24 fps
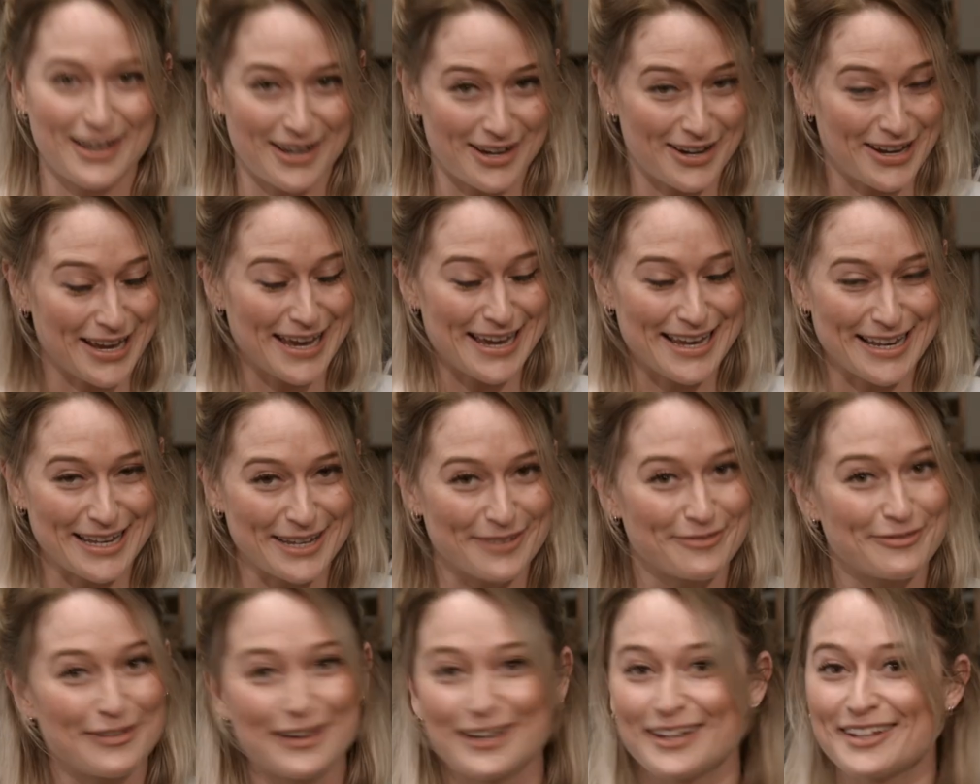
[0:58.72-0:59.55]
Okay,
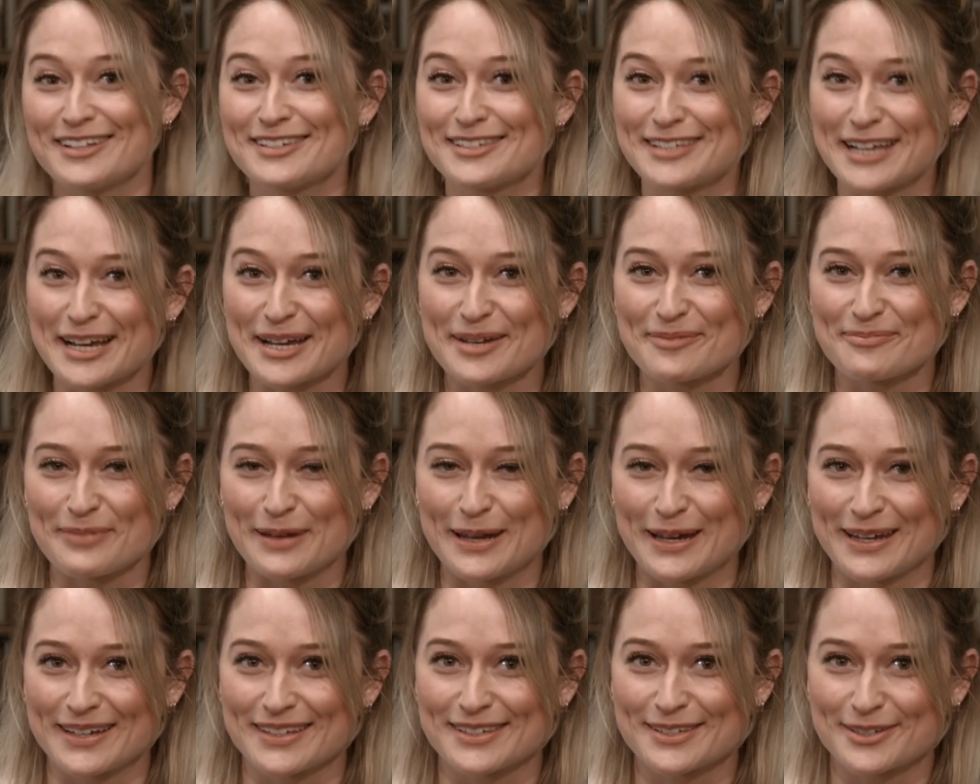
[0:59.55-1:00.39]
Clif. And the second
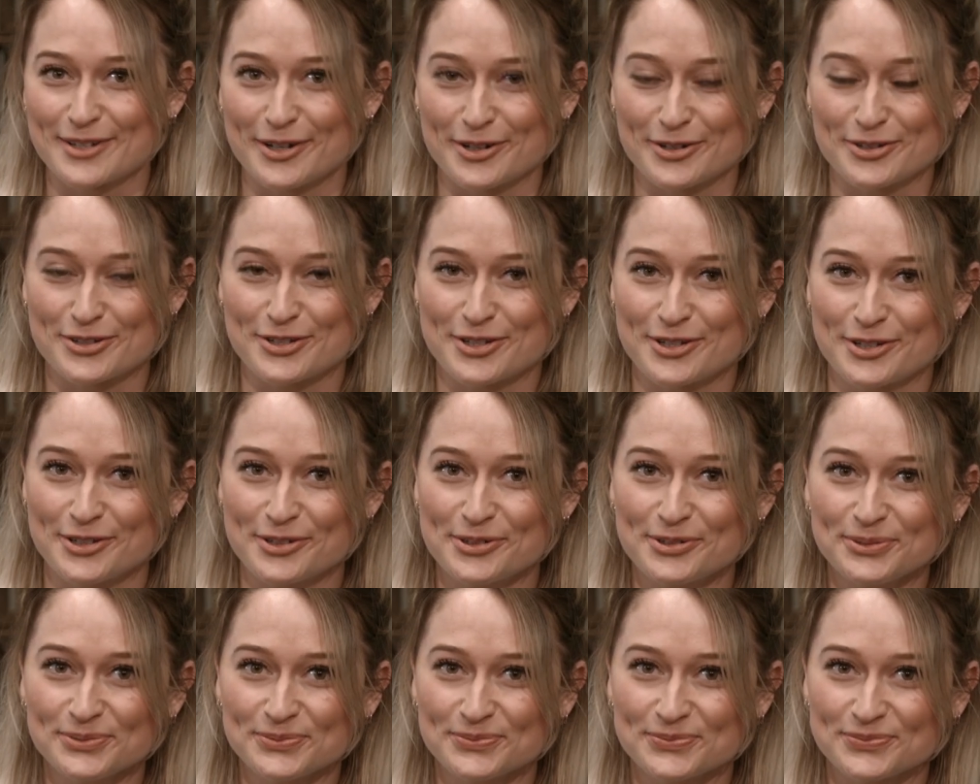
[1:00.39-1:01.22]
place goes
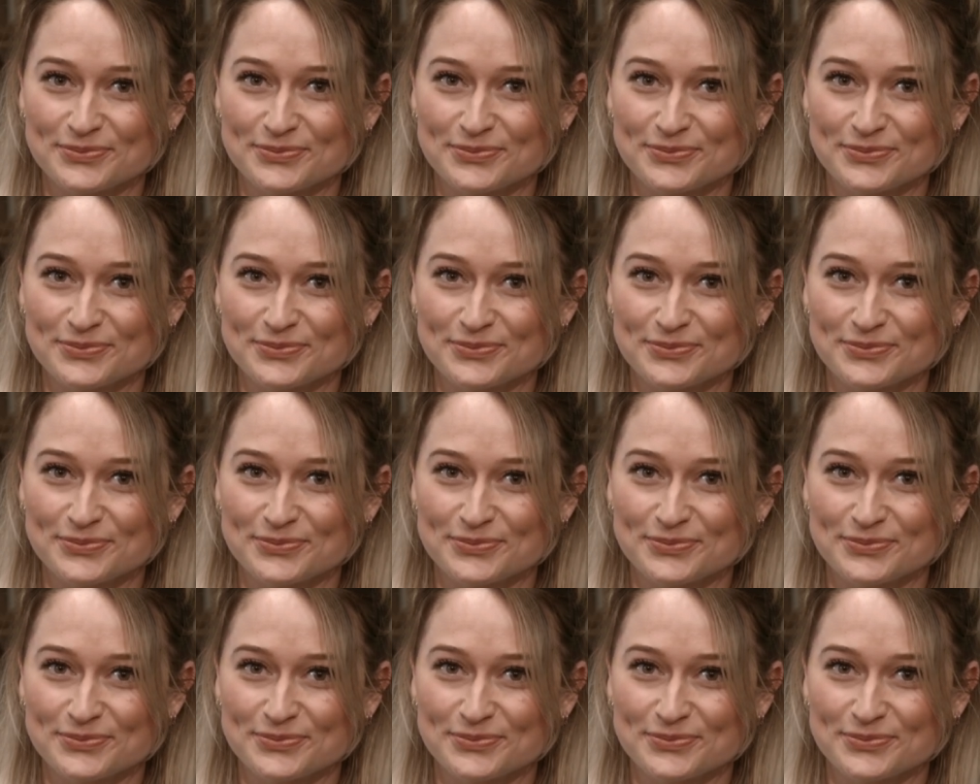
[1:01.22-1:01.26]
to?